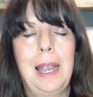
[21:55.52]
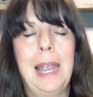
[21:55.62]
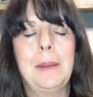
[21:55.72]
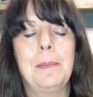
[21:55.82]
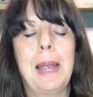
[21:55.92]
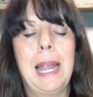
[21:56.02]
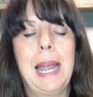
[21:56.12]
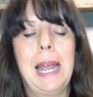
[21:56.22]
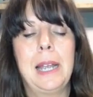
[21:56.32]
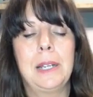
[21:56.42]
And my
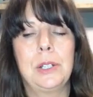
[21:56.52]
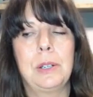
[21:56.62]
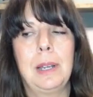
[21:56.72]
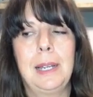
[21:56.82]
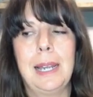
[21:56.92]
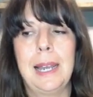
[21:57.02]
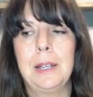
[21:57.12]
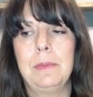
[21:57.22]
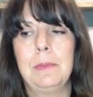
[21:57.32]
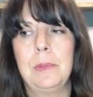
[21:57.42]
heart,
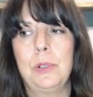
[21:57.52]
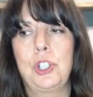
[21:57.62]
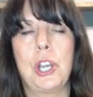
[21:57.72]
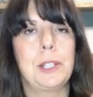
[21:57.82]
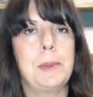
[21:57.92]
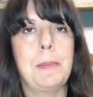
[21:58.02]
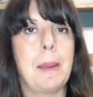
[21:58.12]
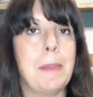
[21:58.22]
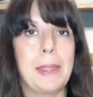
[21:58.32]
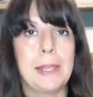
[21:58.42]
again, shows me
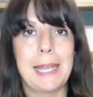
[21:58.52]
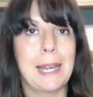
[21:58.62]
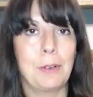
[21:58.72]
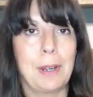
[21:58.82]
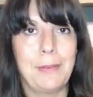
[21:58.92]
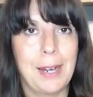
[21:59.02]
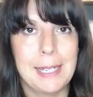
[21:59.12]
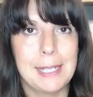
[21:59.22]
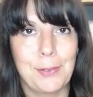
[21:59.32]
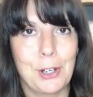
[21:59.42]
my mother's angry
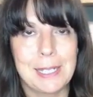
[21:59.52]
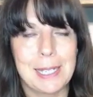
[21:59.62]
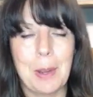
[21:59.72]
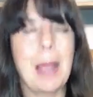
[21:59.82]
face, for example.